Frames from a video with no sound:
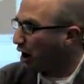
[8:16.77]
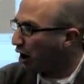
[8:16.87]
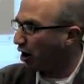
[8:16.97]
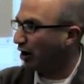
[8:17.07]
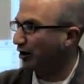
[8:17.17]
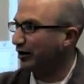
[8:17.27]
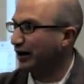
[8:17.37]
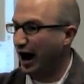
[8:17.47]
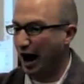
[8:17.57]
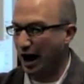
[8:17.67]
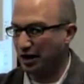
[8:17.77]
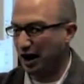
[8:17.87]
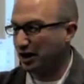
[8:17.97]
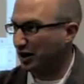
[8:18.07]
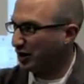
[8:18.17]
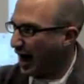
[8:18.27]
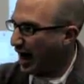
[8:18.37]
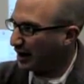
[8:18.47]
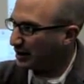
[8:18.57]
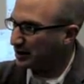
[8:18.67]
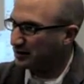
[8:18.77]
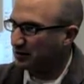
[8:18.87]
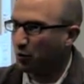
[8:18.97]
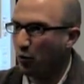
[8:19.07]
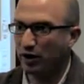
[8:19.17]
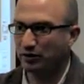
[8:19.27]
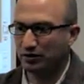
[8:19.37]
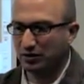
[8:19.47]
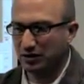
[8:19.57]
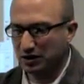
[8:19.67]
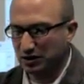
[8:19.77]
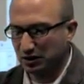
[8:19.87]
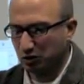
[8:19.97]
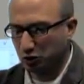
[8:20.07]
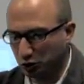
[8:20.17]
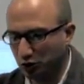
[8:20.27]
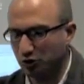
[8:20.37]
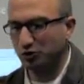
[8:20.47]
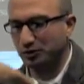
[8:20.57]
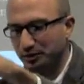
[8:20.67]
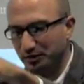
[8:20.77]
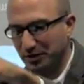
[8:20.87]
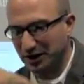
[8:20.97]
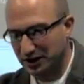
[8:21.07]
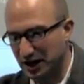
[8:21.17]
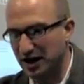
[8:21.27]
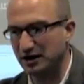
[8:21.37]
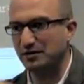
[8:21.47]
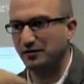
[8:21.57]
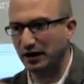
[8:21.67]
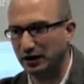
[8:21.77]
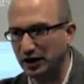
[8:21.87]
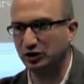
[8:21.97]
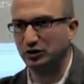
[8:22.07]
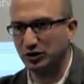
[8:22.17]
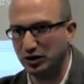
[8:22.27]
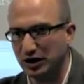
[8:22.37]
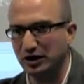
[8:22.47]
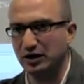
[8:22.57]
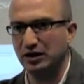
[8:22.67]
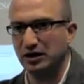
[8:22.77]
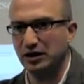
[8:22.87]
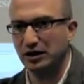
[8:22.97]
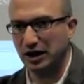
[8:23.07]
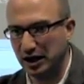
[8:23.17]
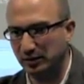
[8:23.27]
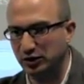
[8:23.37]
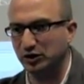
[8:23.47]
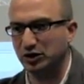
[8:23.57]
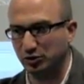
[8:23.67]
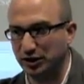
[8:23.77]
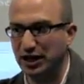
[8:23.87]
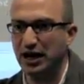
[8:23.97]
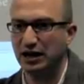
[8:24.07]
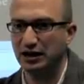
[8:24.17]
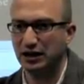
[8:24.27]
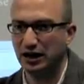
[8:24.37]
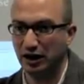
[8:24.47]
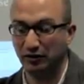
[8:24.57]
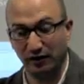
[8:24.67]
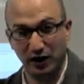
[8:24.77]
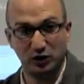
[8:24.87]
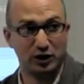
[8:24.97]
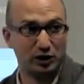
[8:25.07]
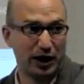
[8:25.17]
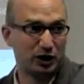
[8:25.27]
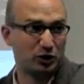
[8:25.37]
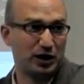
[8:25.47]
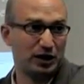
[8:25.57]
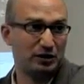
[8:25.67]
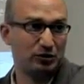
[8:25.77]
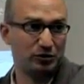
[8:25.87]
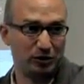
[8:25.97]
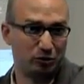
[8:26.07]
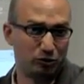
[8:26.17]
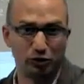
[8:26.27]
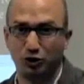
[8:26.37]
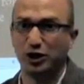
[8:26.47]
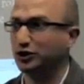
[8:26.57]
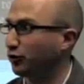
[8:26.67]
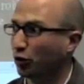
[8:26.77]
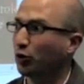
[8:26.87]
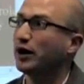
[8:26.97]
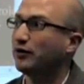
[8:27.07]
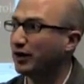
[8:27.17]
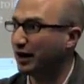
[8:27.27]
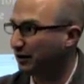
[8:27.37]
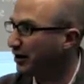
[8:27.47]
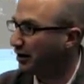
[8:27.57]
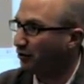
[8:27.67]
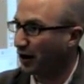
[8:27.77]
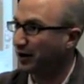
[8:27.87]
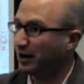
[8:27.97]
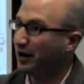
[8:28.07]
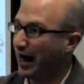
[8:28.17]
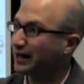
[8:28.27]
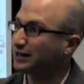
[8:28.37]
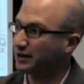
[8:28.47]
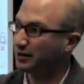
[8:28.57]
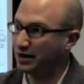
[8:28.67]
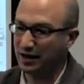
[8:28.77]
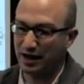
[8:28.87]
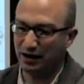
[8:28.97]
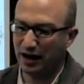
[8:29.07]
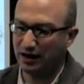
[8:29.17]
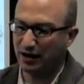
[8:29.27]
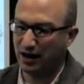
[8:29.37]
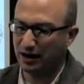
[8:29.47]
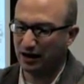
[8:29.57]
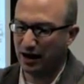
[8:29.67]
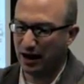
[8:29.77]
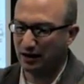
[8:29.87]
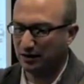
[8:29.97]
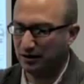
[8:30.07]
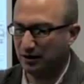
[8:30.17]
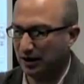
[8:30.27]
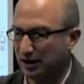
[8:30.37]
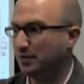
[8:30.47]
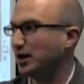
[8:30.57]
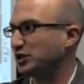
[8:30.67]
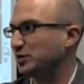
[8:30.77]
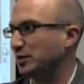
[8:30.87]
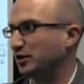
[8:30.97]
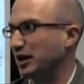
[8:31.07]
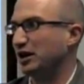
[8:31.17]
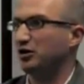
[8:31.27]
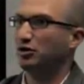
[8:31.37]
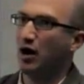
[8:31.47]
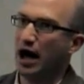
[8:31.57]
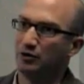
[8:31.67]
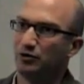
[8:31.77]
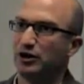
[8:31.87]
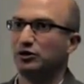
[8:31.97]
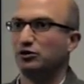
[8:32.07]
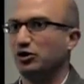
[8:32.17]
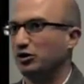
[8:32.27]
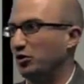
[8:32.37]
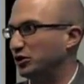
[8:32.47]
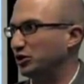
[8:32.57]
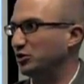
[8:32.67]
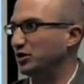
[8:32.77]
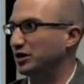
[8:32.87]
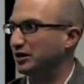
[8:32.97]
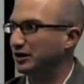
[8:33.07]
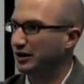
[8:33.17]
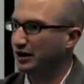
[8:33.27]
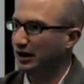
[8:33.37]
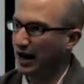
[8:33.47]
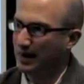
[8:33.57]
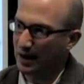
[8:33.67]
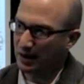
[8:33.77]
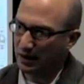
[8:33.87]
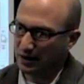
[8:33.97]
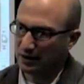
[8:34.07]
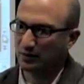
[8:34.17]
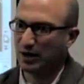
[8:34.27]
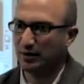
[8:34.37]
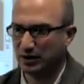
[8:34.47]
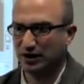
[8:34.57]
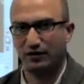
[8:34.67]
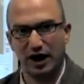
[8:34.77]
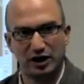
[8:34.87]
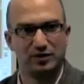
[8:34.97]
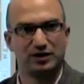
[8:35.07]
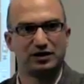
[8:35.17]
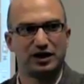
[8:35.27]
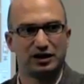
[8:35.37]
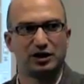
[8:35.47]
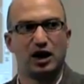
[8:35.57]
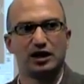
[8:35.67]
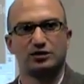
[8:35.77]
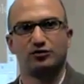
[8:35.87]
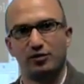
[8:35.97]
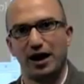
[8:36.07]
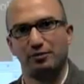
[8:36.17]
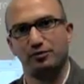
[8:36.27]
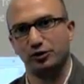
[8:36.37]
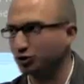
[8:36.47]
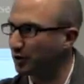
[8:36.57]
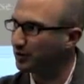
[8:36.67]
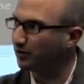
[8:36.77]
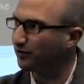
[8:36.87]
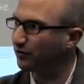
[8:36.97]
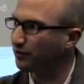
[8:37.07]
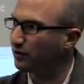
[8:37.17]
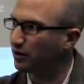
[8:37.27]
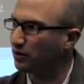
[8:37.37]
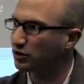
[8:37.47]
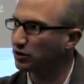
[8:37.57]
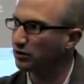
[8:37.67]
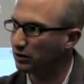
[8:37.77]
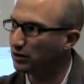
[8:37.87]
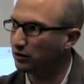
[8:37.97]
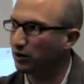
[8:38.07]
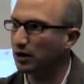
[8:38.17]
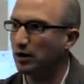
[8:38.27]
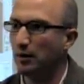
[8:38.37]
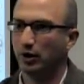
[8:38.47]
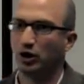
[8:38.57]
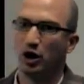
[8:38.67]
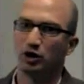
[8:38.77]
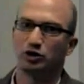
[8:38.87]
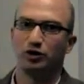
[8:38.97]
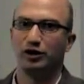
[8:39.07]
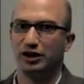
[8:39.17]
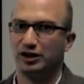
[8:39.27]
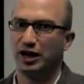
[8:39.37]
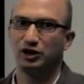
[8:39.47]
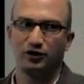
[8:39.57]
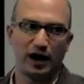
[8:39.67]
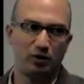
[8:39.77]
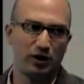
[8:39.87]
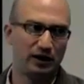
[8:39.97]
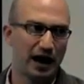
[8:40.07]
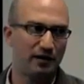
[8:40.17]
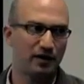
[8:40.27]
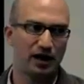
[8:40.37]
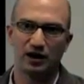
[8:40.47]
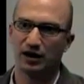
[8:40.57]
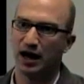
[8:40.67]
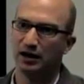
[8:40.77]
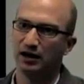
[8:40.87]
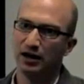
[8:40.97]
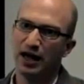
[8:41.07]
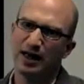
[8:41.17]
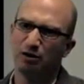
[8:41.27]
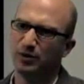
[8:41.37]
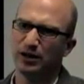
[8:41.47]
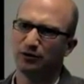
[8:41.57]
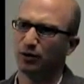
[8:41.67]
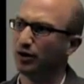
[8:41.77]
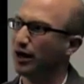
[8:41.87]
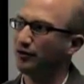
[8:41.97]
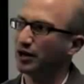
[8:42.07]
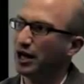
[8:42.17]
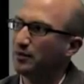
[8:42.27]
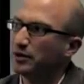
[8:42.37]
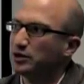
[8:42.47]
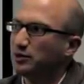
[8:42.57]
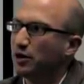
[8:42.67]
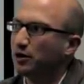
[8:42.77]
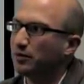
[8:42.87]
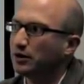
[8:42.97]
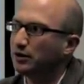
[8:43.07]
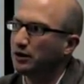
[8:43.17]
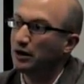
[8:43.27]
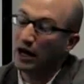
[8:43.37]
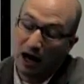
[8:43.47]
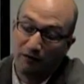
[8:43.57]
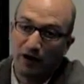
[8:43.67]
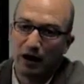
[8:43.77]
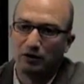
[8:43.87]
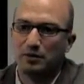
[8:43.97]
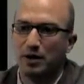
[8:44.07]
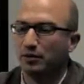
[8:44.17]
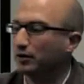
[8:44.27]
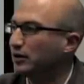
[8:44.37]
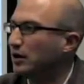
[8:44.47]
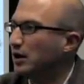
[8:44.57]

are, I think that is one true said foundational thing that keeps students retained and eventually graduated or to transfer or whatever they, right? That's the thing that I think that intimidates people, that they don't know how to read it or don't know what to do with it. And then sometimes the advisement gets lost from that prescriptive notion, right? But the culture and the touch of how we navigate that, yeah, that'll be different with every campus and department and faculty member.